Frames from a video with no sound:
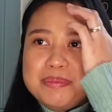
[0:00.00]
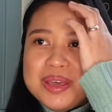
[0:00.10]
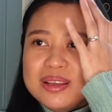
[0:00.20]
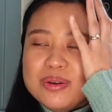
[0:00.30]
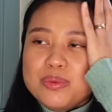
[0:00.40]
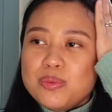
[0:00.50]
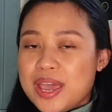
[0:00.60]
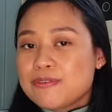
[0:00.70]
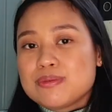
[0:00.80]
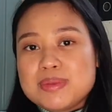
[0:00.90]
big
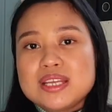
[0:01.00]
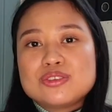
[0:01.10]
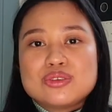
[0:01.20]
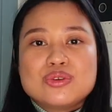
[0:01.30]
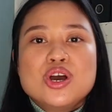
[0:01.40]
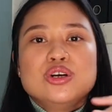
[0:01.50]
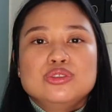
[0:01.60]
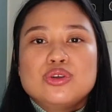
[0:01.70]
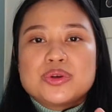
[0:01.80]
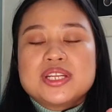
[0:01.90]
way for me to
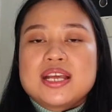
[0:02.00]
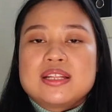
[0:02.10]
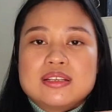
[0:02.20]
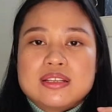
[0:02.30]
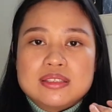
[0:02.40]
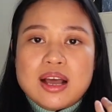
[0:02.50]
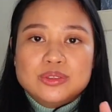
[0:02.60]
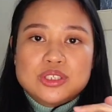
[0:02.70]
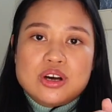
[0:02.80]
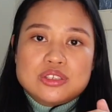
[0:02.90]
lower
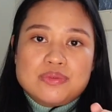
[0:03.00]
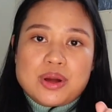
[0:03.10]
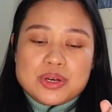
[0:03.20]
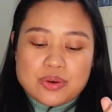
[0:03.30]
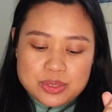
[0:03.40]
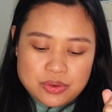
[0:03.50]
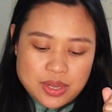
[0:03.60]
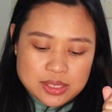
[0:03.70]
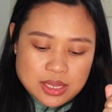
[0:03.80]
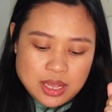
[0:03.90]
down the cost of our
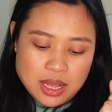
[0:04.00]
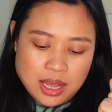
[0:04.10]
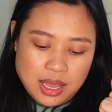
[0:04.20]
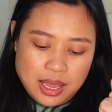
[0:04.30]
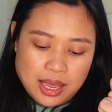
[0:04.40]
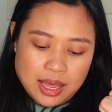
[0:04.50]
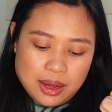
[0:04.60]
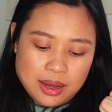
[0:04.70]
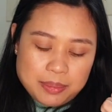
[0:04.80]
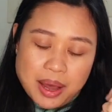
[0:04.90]
groceries.
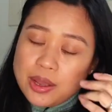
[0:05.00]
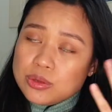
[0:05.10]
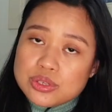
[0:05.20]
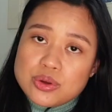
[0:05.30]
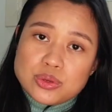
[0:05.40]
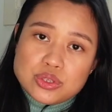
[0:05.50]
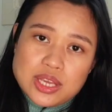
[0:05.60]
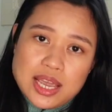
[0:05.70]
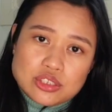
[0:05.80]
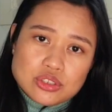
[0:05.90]
I also go
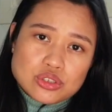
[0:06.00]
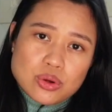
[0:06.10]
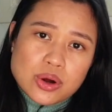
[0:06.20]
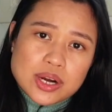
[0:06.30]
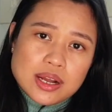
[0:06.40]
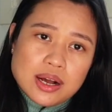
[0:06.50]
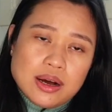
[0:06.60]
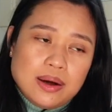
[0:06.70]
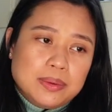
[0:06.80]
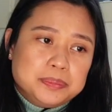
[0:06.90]
to the Asian store,
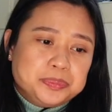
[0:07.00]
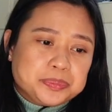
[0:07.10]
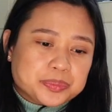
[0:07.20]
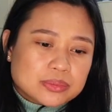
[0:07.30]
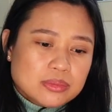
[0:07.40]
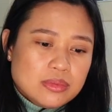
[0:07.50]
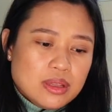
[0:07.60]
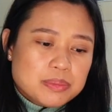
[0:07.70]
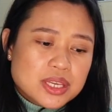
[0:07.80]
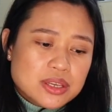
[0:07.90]

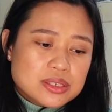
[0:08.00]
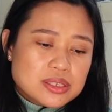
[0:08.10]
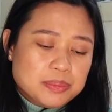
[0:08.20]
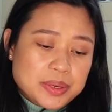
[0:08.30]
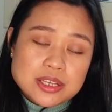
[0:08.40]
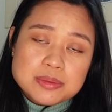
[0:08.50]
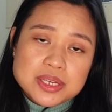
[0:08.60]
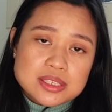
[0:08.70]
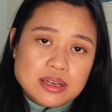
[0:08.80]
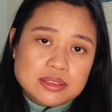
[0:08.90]
because my
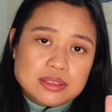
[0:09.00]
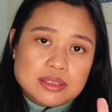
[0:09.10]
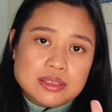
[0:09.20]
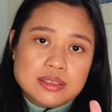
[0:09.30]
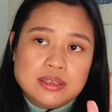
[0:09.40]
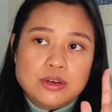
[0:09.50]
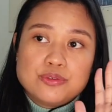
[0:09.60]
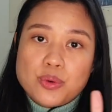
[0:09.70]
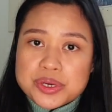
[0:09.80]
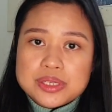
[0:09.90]
husband is not,
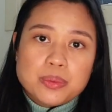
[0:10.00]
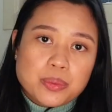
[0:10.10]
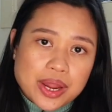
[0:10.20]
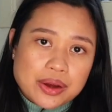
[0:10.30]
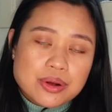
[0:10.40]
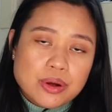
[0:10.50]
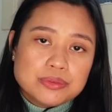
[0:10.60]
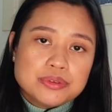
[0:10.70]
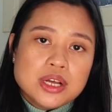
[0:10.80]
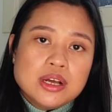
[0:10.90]
of course, aware
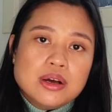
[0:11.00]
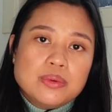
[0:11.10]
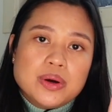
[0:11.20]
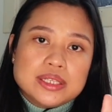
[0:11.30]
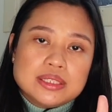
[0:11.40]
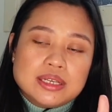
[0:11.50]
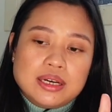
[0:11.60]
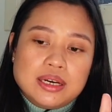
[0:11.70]
of what